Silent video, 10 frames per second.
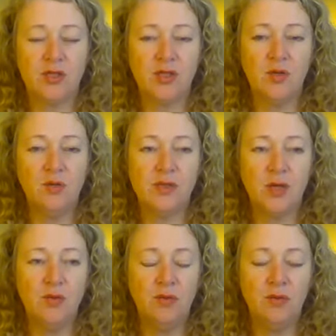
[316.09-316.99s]
So
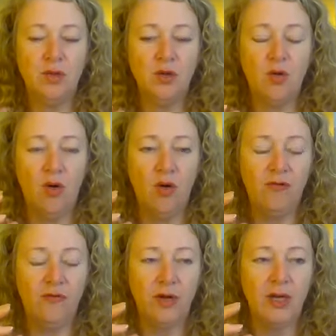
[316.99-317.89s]
you're
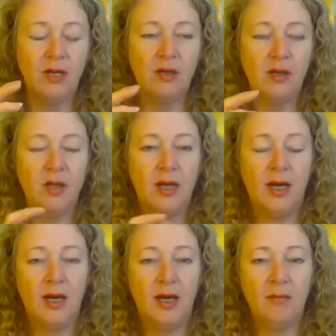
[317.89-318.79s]
offering
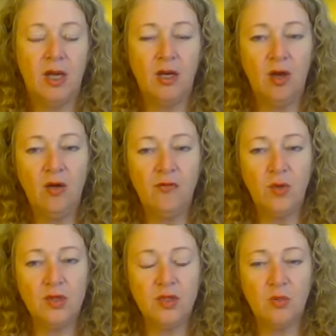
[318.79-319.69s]
a lot of
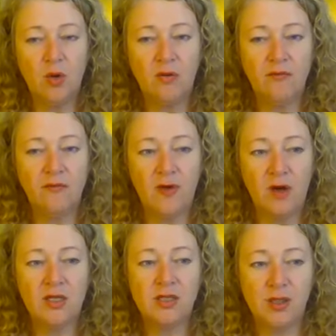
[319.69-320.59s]
one-to-one
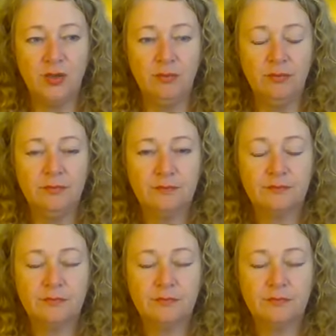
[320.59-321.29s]
via Zoom.